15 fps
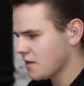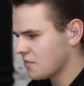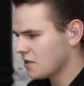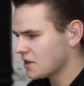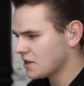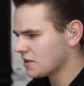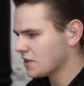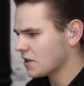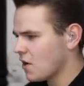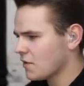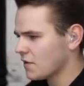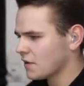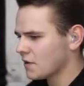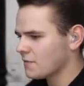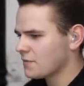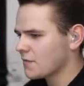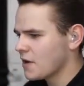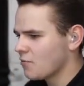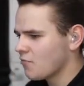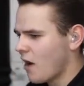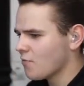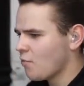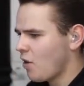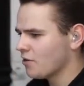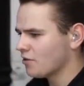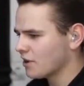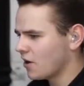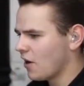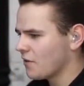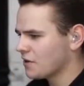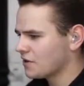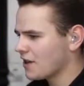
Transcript: Which know, the well, I'm wondering all the